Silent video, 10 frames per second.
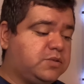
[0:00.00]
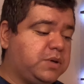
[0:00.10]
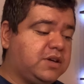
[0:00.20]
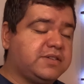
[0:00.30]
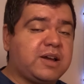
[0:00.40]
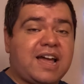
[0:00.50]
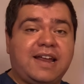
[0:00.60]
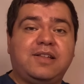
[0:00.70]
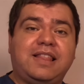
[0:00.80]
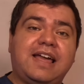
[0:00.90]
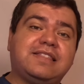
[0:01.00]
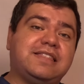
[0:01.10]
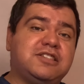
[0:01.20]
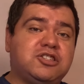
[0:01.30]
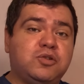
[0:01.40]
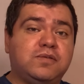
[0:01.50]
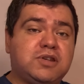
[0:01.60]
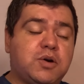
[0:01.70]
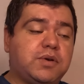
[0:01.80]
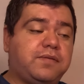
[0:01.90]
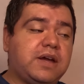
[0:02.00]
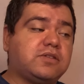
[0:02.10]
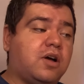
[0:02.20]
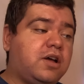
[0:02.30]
because I kind of like the tune tone effect